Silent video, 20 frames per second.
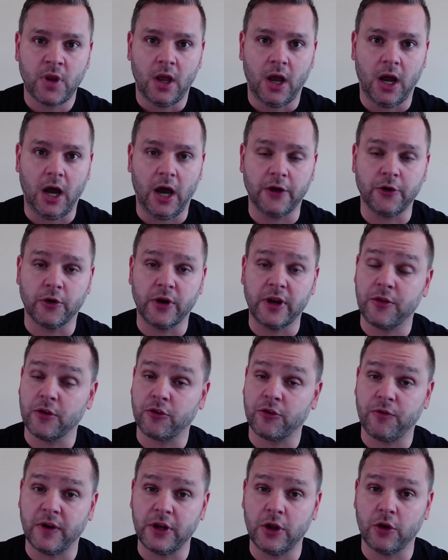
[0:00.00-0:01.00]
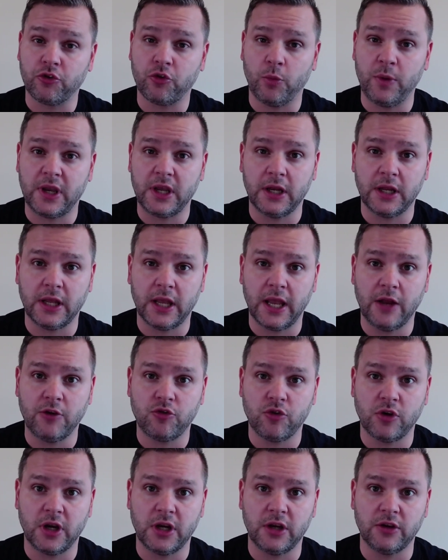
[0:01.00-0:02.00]
underneath this video so we can
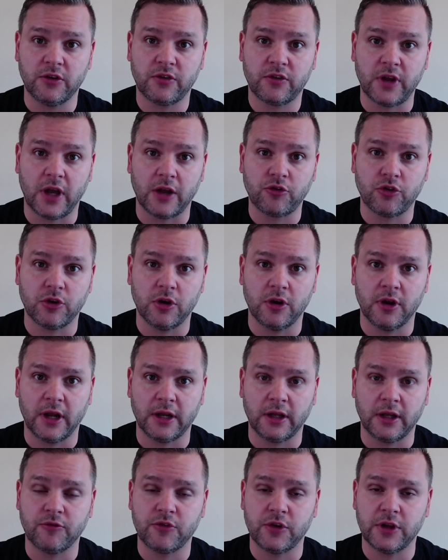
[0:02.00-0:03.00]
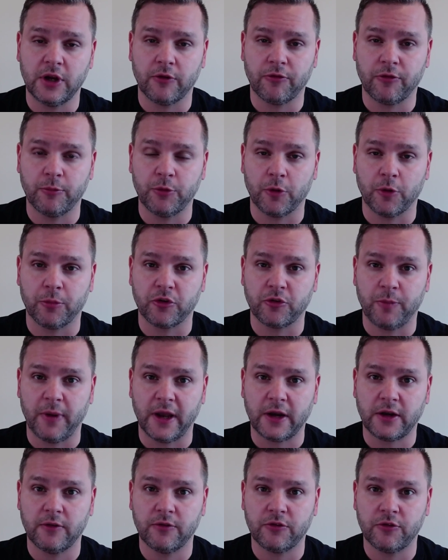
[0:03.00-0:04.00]
engage in any discussion. And I'd love to hear from your
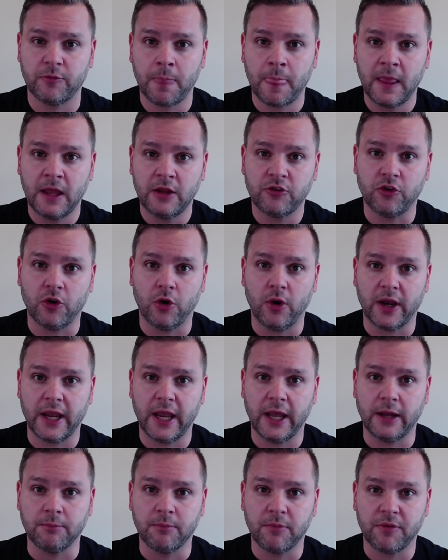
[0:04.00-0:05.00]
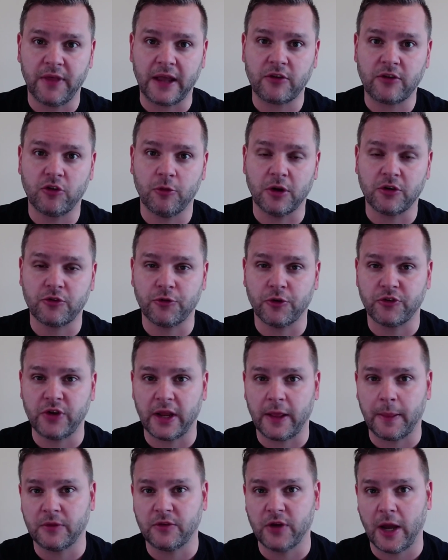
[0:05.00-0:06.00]
perspectives. So again, thanks so much for
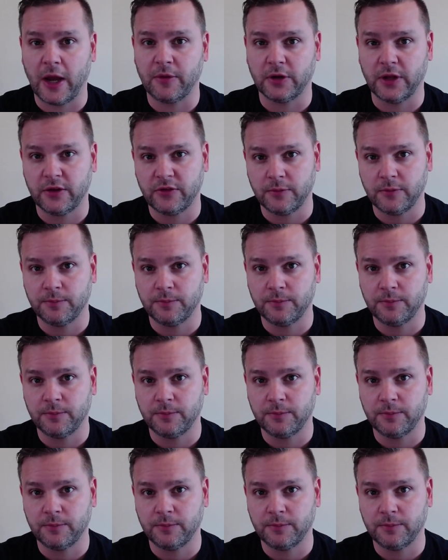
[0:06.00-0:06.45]
taking the time to listen.